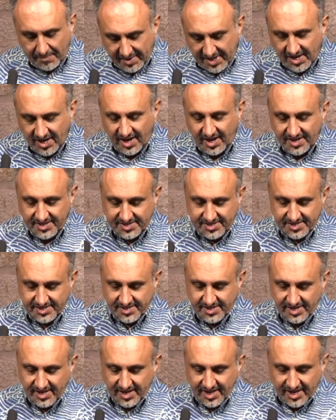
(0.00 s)
Because
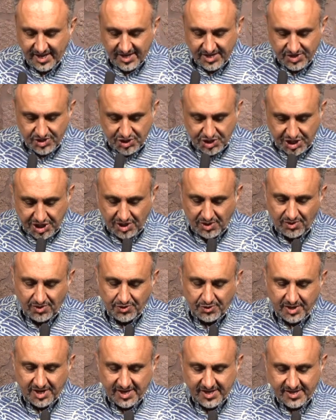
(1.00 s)

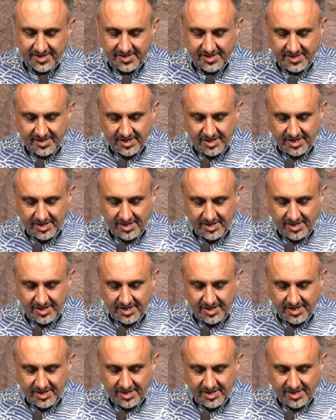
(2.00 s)
children